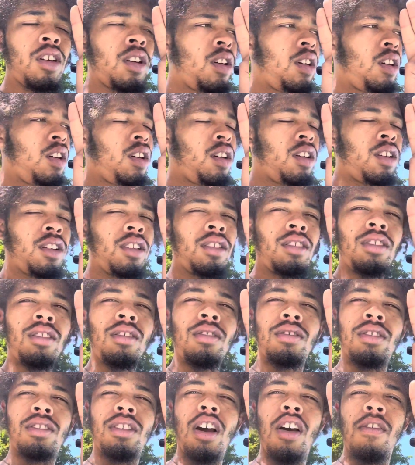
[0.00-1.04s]
And
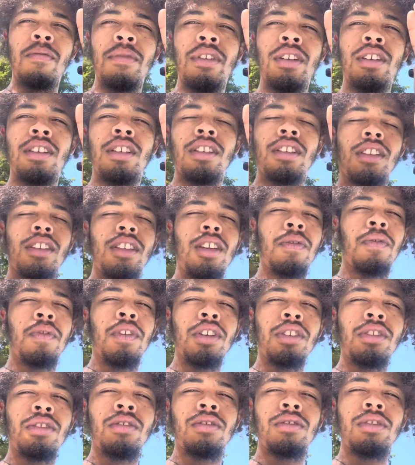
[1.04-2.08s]
those government and elite
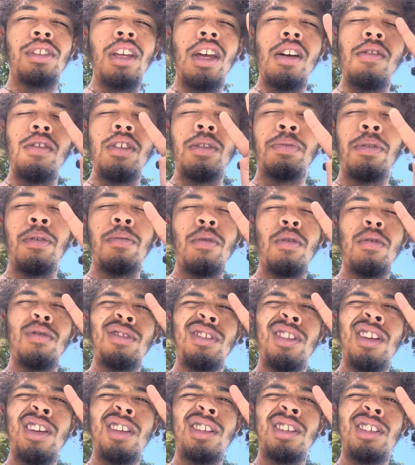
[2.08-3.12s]
officials, they always promoting
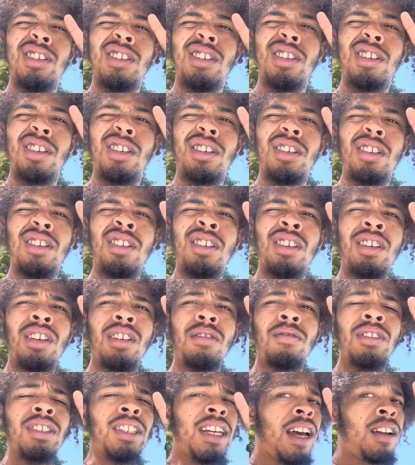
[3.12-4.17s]
this,
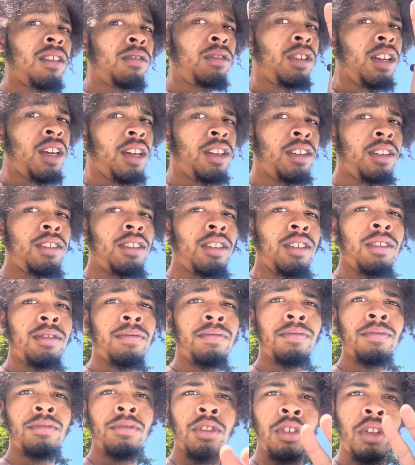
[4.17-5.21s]
which I don't like.
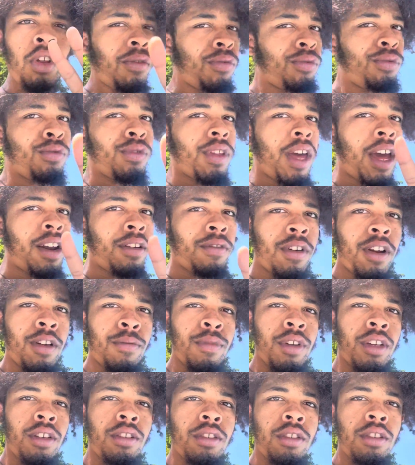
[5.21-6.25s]
So don't do that around
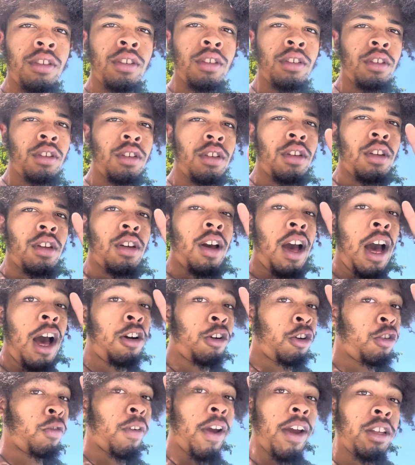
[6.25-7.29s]
me. I'll
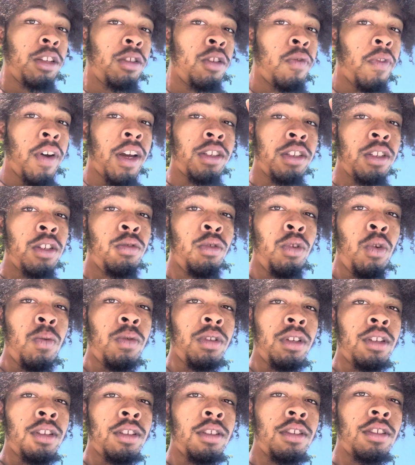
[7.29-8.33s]
correct you if I see you doing
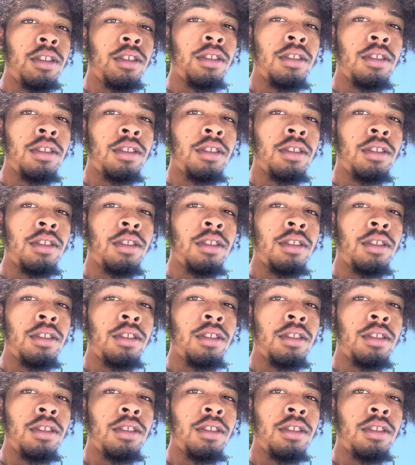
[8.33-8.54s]
this.